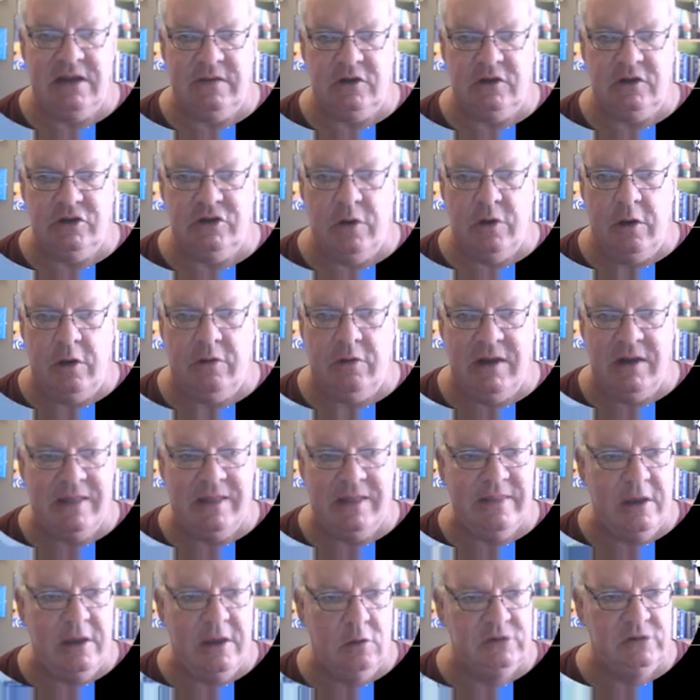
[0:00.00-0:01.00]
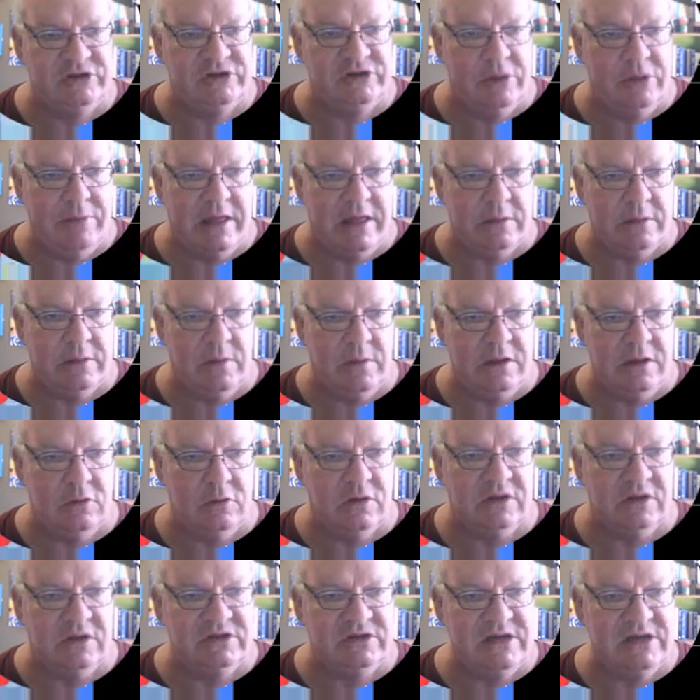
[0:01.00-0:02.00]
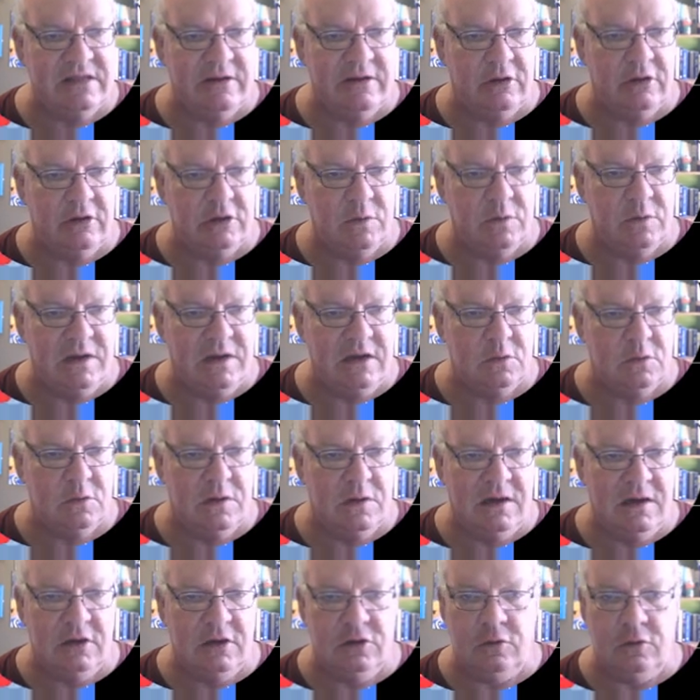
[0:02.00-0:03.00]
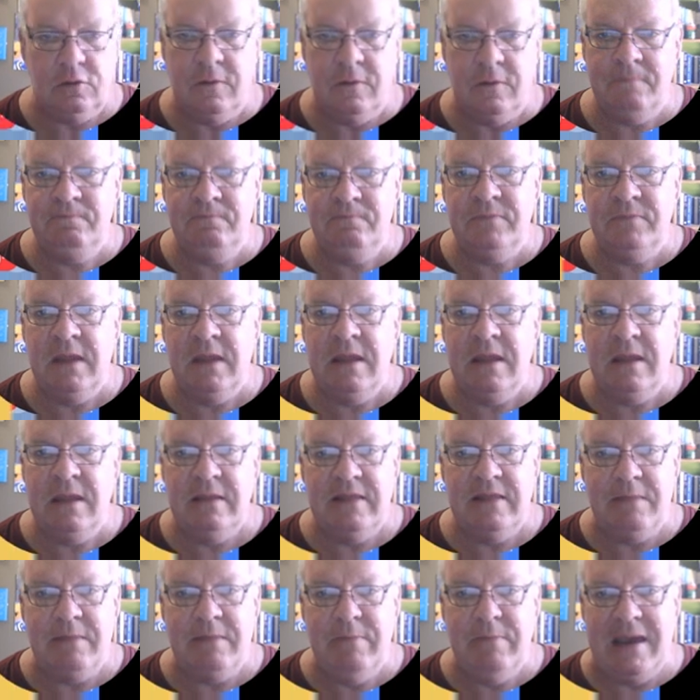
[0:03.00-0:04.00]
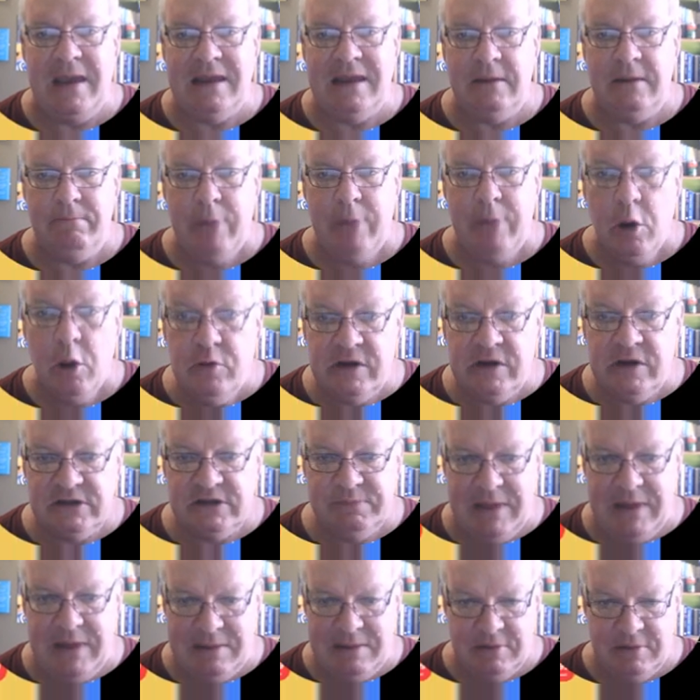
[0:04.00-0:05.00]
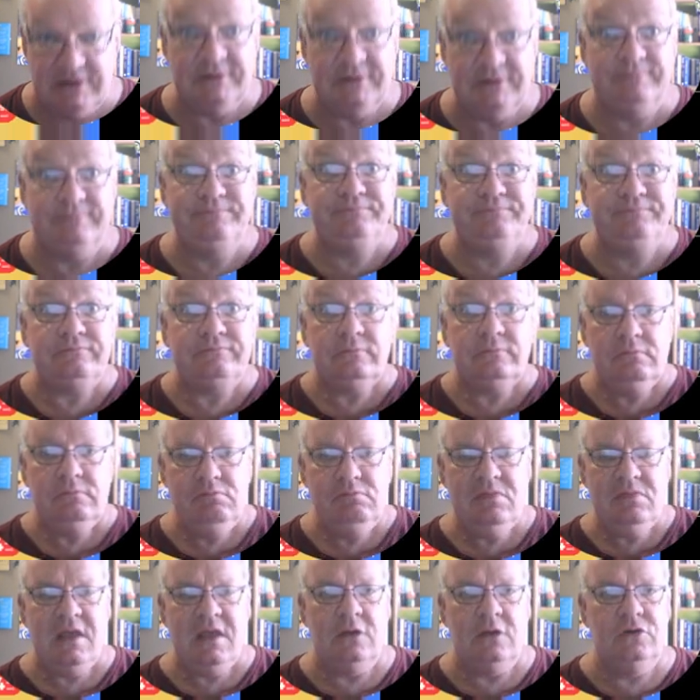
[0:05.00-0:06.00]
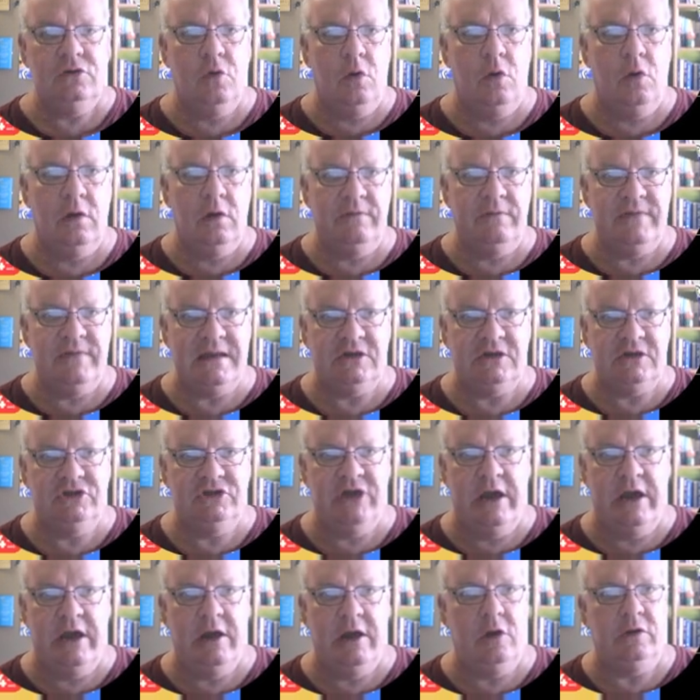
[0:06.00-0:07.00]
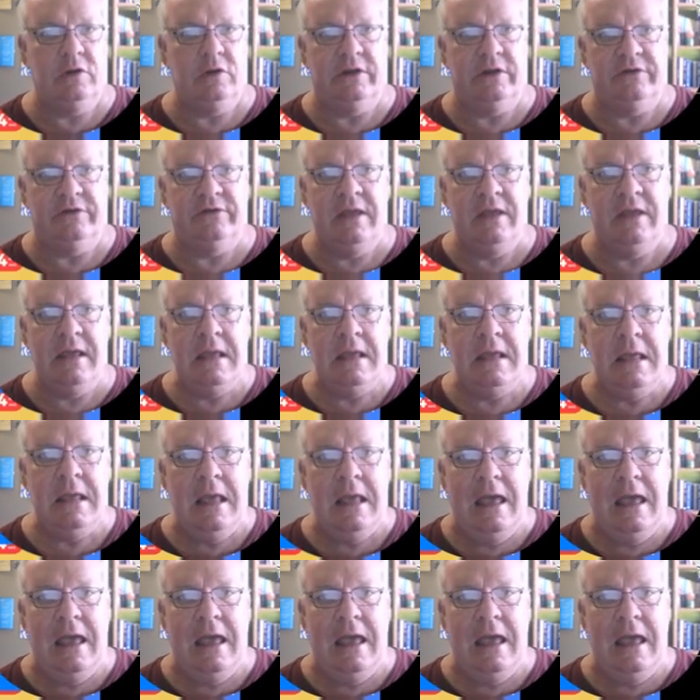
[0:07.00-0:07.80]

share that you own. And they also, by the way, you can see there in 2022, they paid a bonus payment to all of their shareholders.